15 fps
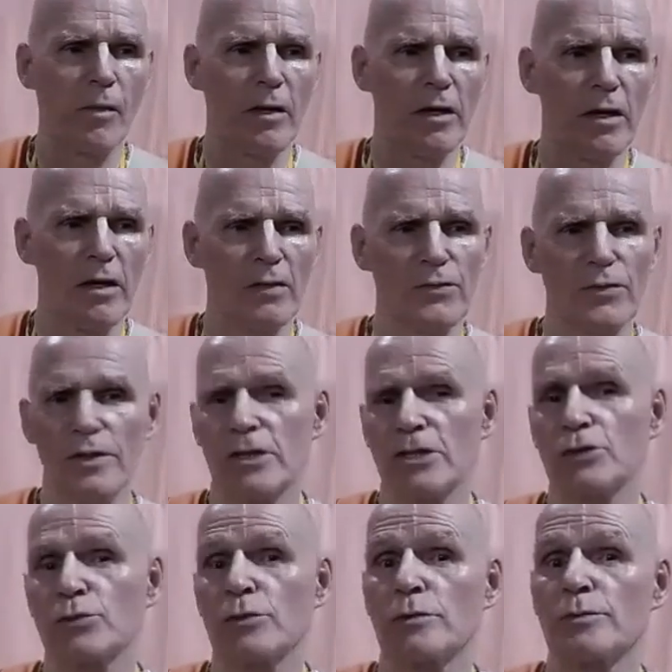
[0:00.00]
A
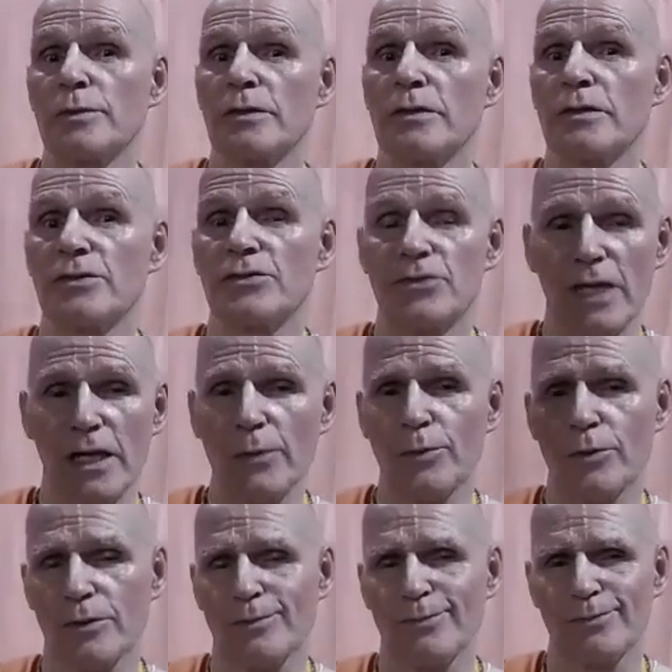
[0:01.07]
village will be
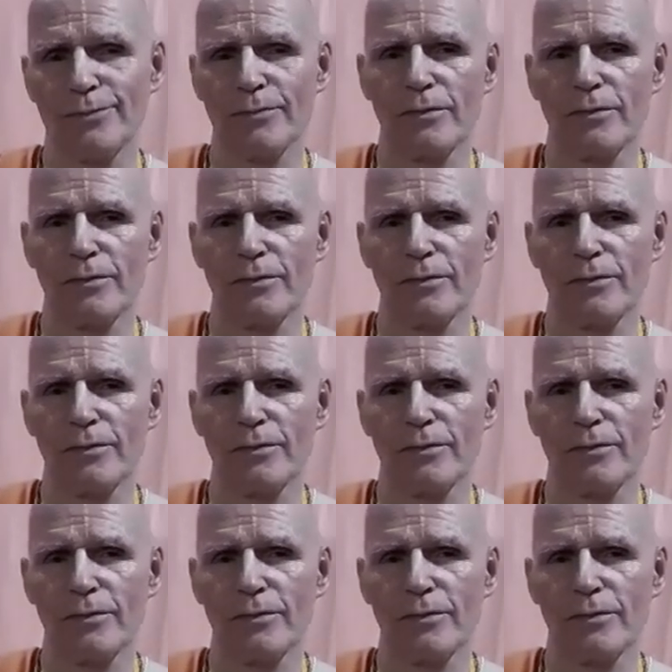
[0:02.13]
stable